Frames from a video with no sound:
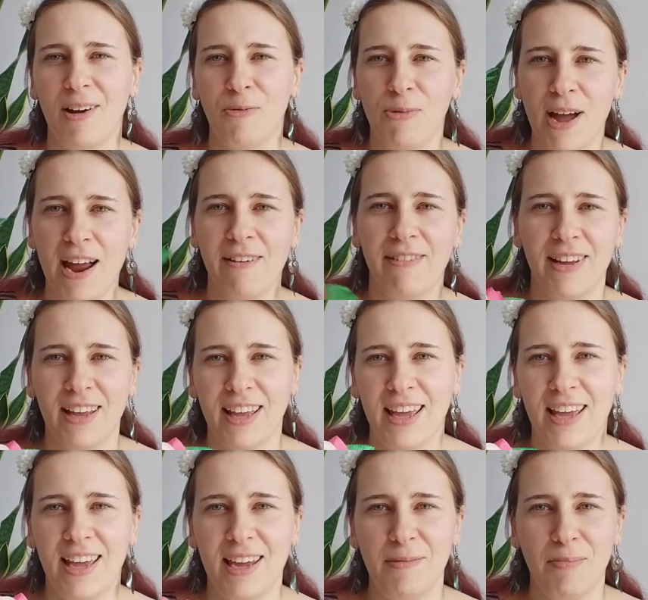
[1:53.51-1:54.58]
and wearing
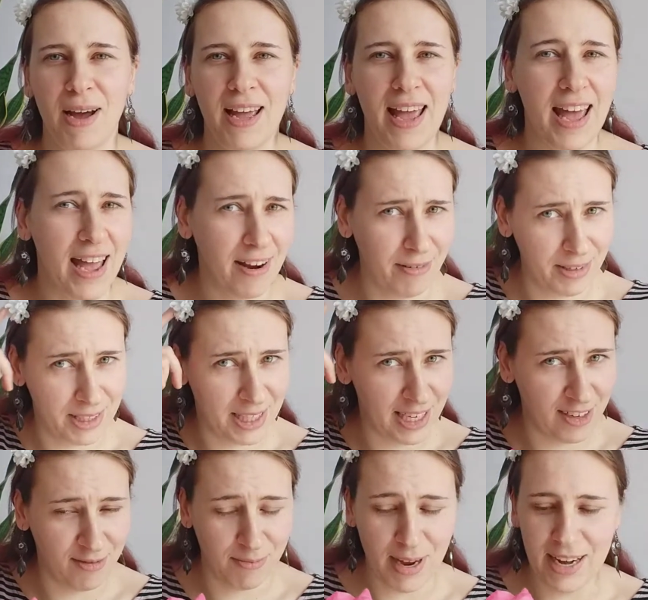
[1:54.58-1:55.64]
it in my hair instead
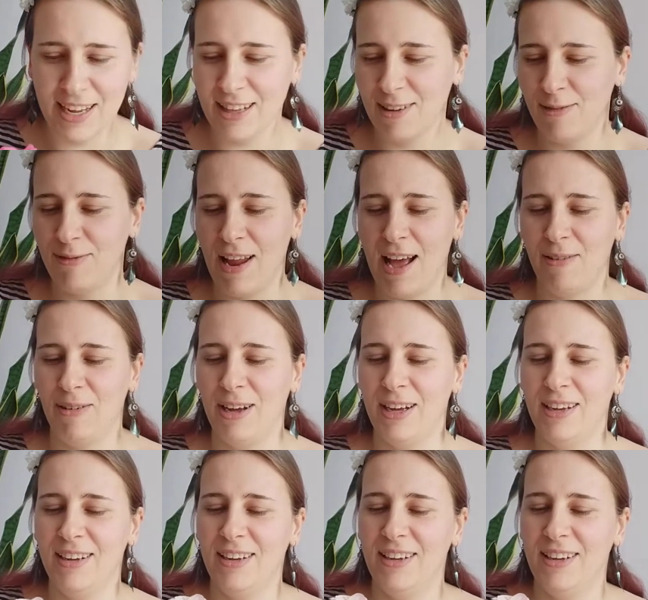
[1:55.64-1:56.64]
of my little flower